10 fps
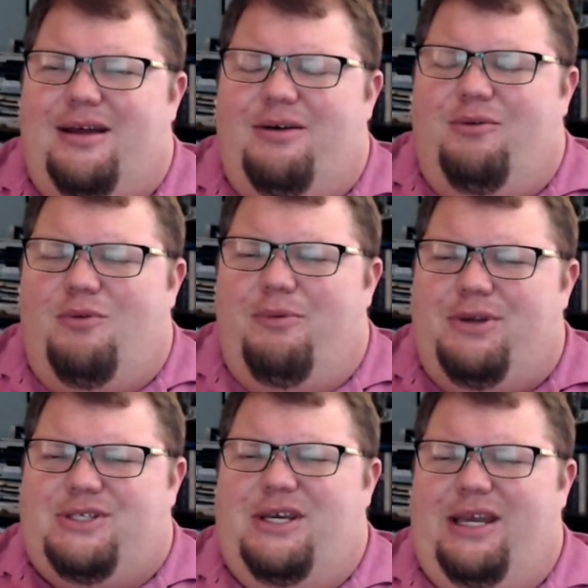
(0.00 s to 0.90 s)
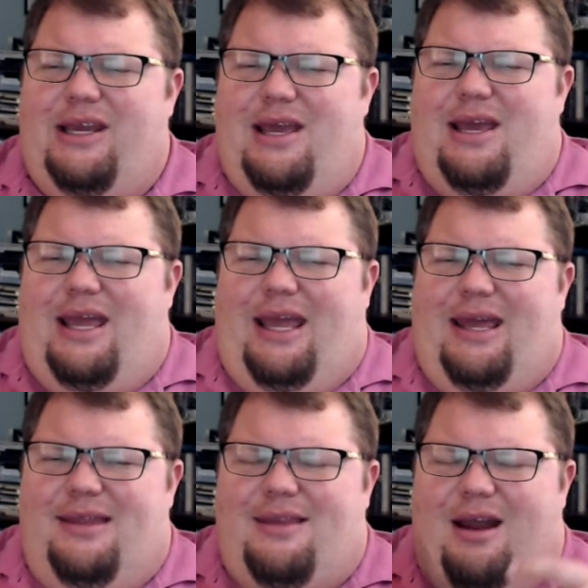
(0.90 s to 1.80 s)
what we see
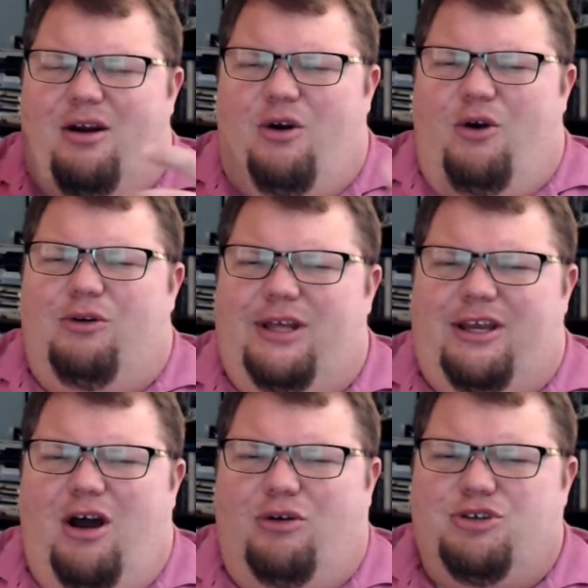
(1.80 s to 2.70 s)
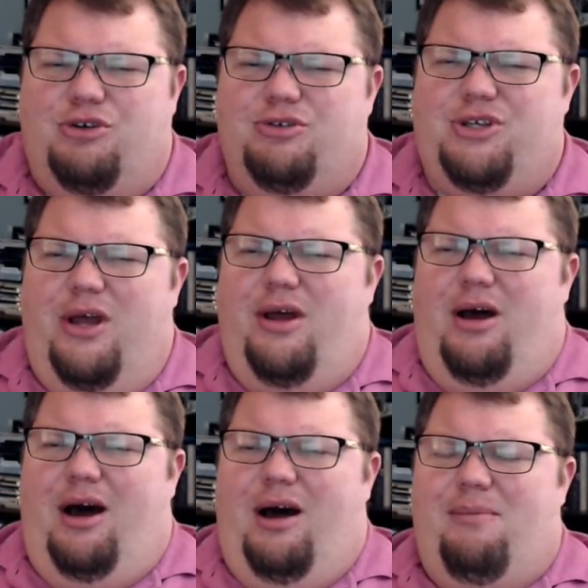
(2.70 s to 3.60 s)
in our early cultures
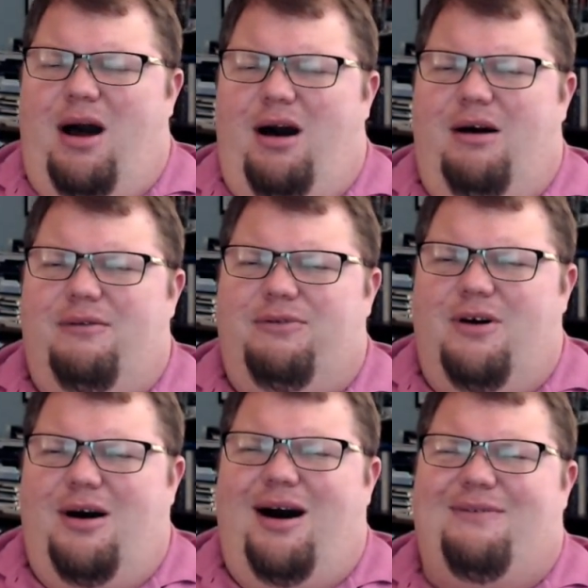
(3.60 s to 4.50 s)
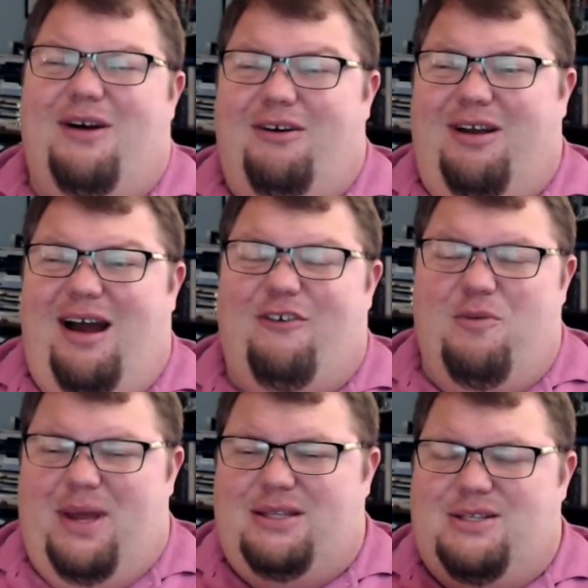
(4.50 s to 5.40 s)
of our government.